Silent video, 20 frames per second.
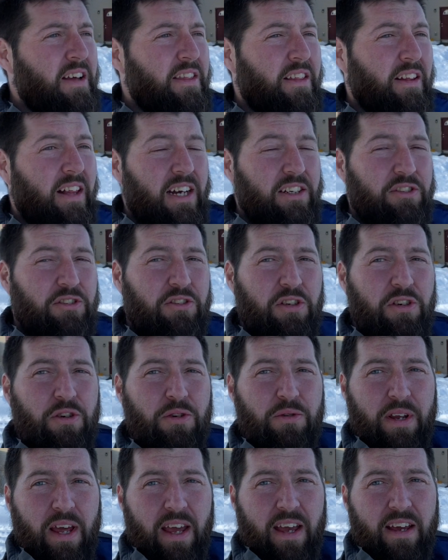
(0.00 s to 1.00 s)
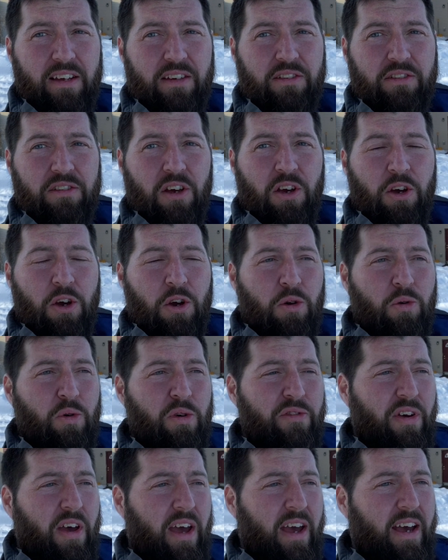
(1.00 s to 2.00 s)
The last two days,
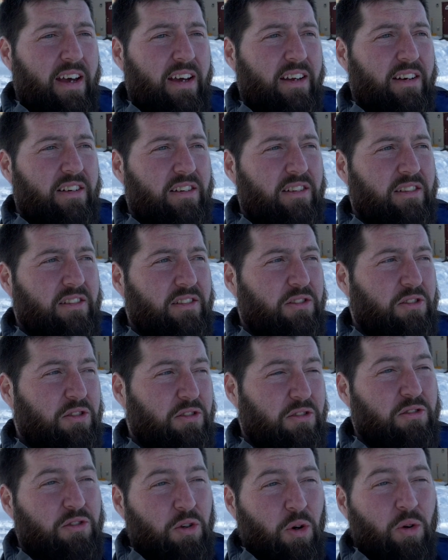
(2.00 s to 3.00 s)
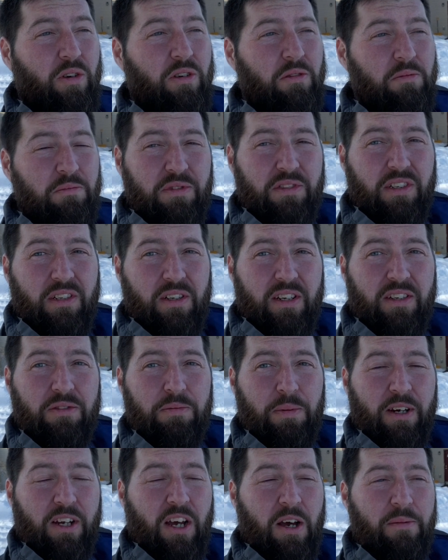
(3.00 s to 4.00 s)
we've had storms and it's
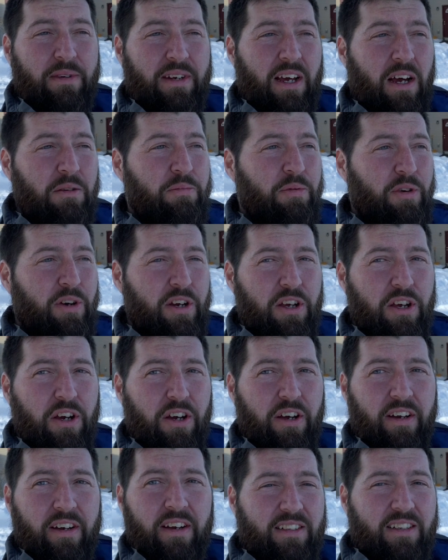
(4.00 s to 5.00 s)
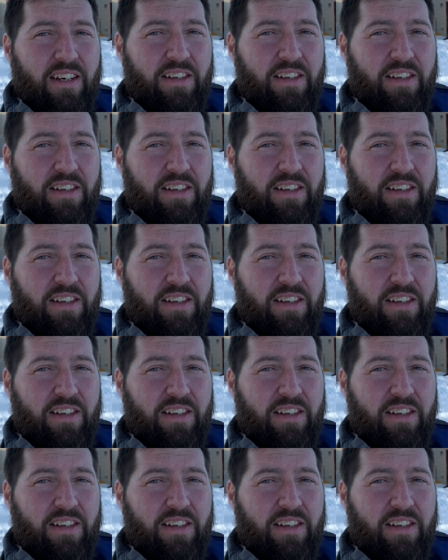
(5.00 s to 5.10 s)
been coming down pretty good,